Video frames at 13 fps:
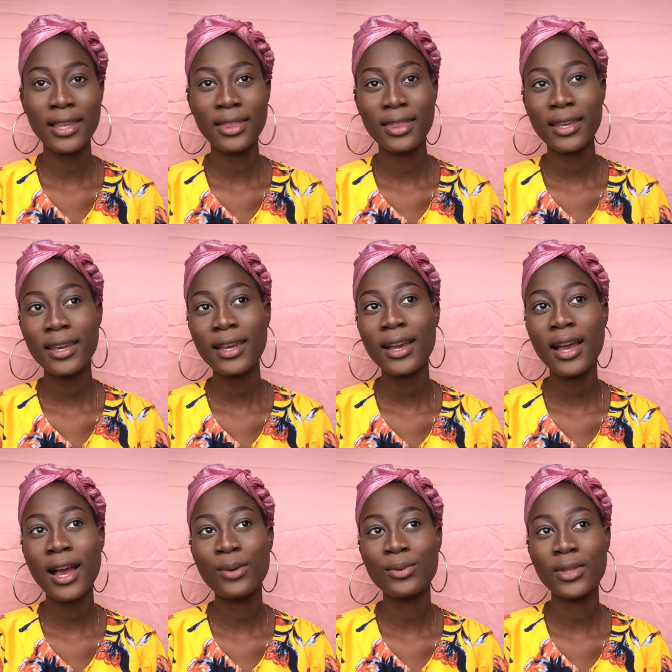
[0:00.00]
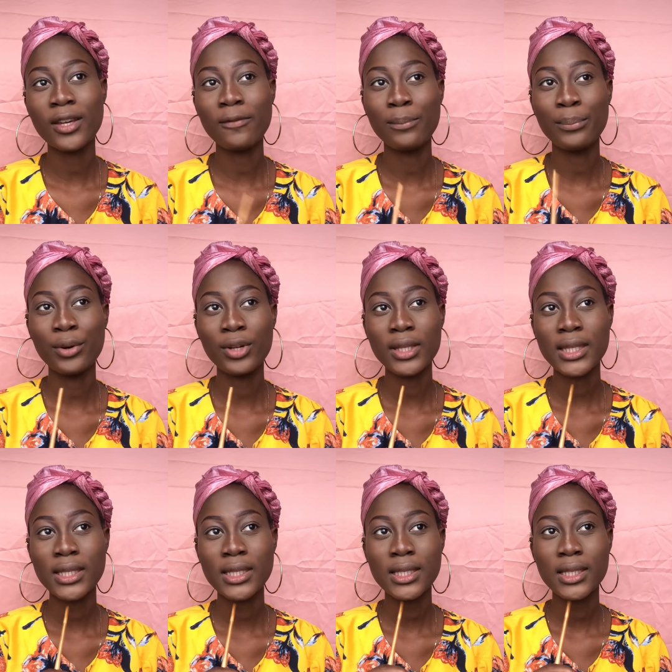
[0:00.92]
think I would have bought
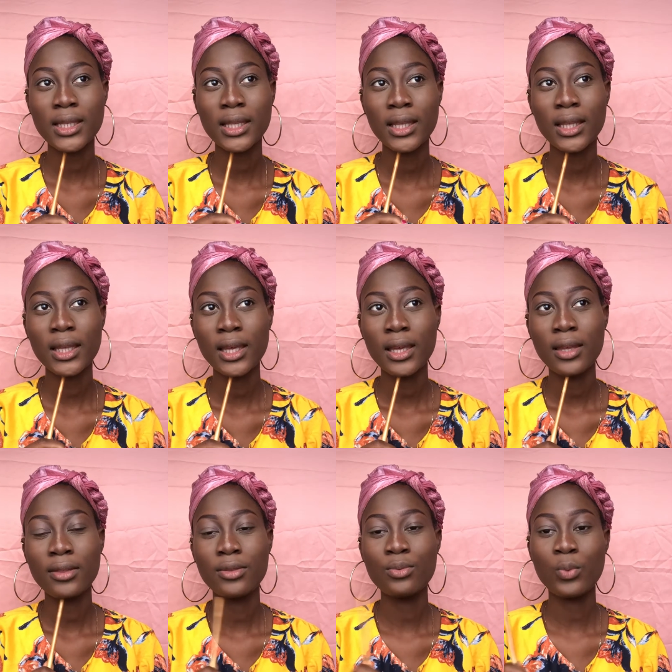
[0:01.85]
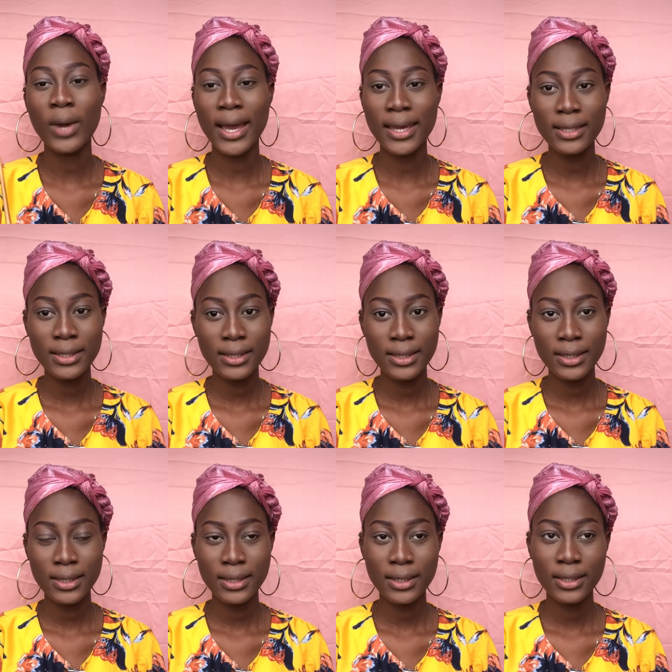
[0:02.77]
the white
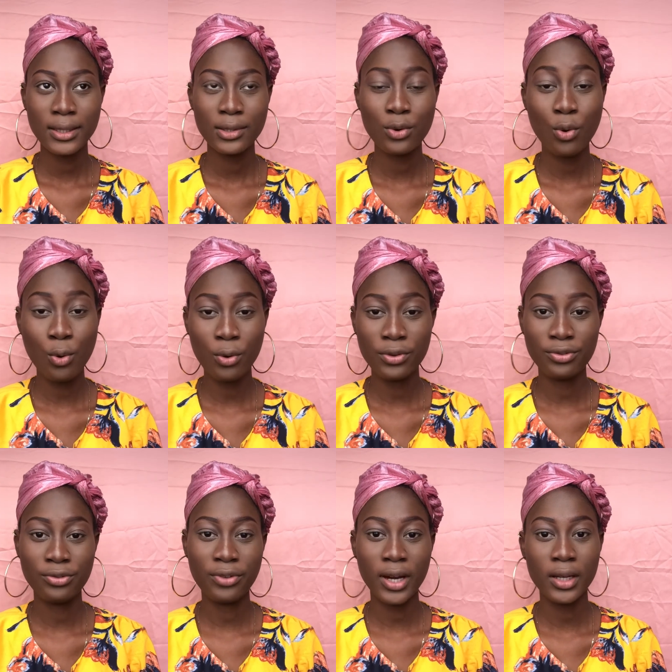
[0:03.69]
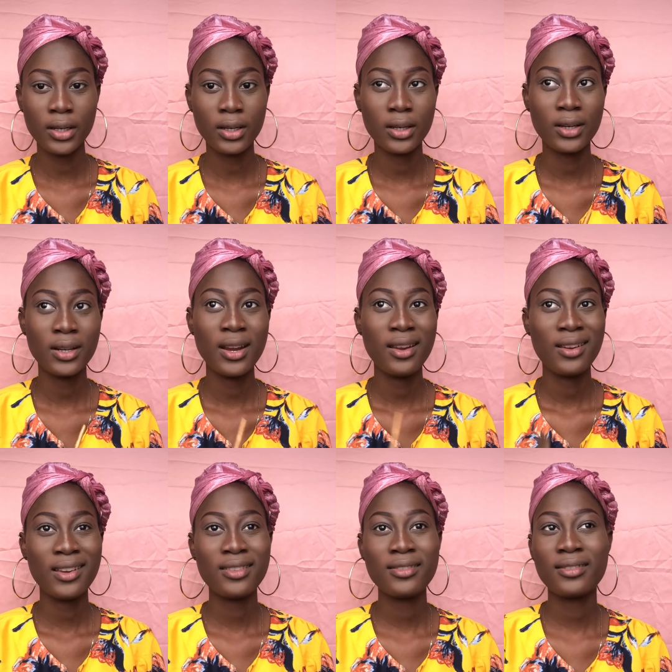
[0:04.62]
or the red.
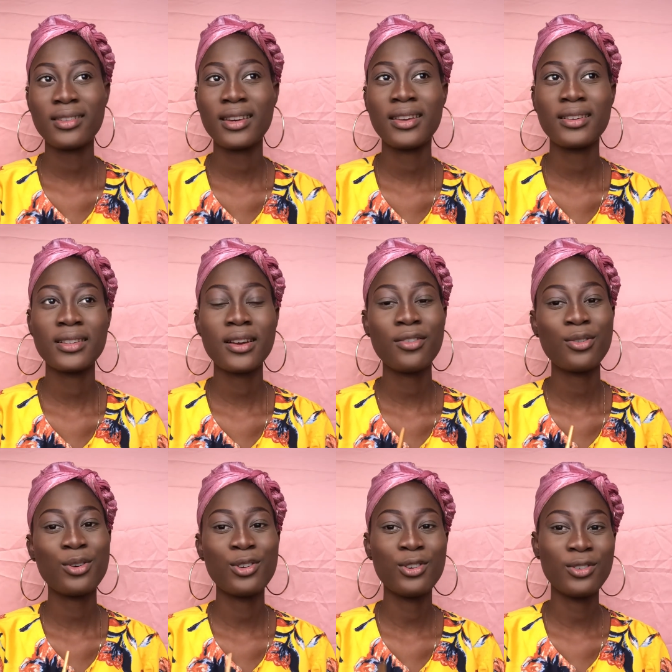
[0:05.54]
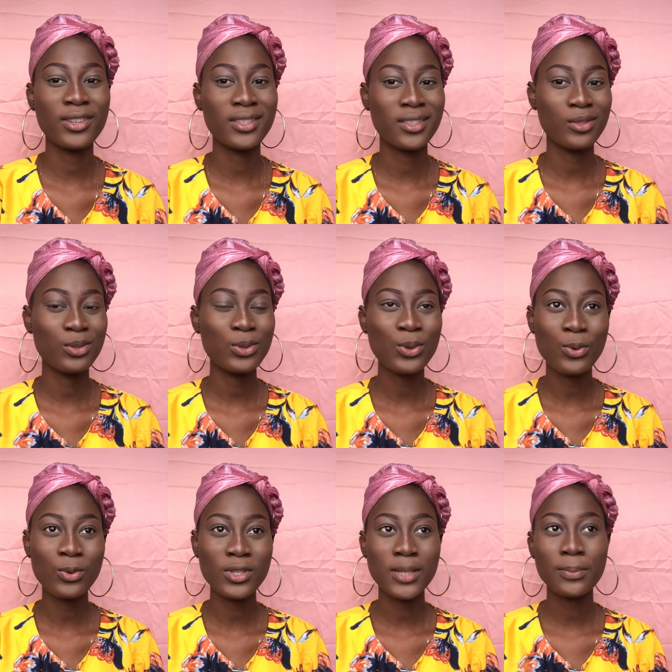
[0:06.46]
Any other XR color isn't so.
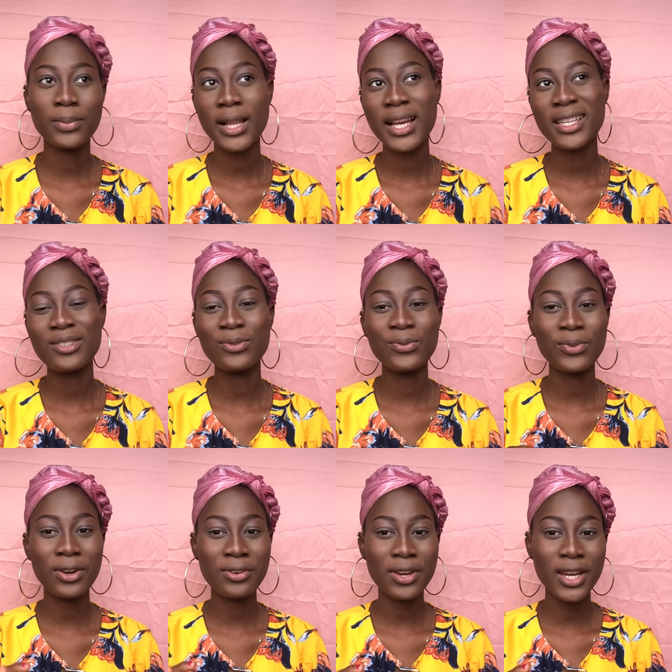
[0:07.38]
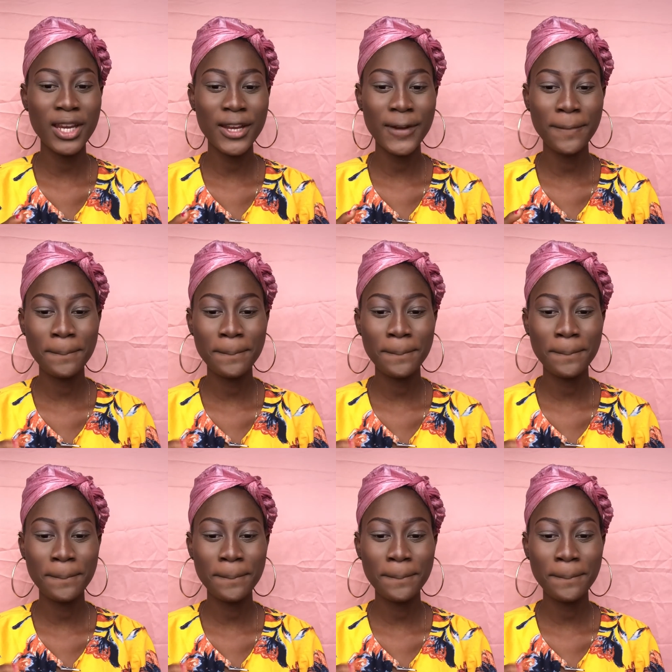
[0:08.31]
The black is very